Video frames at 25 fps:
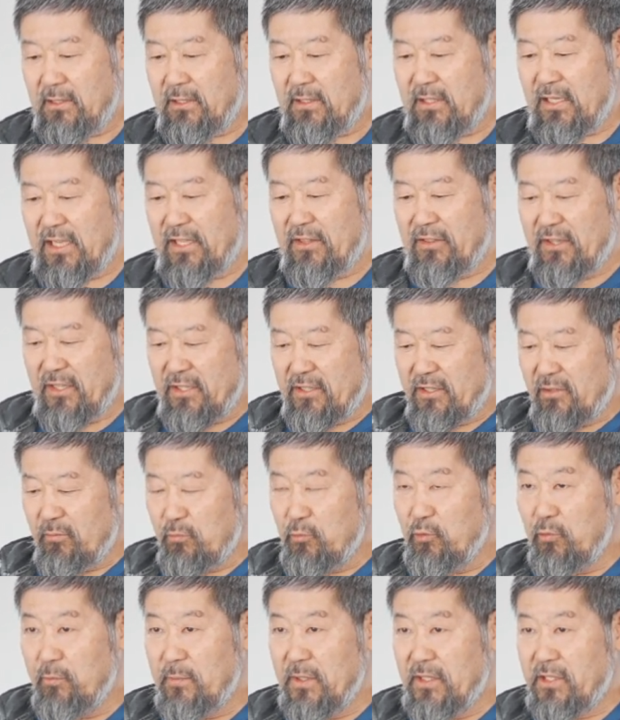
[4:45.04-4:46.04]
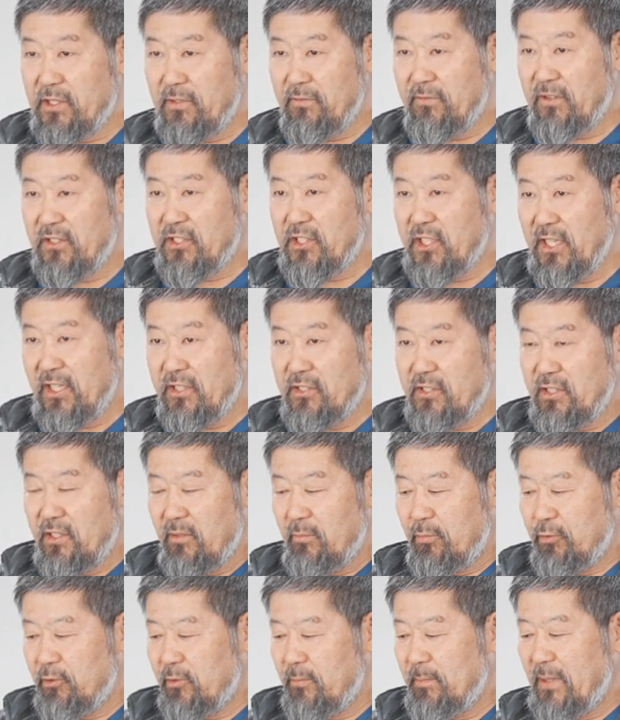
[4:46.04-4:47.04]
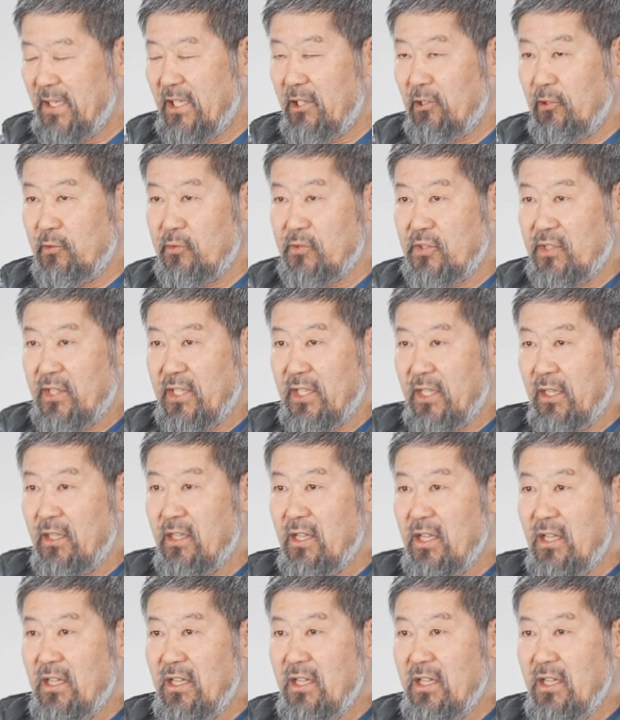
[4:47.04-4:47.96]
And then the movement of the chest propels the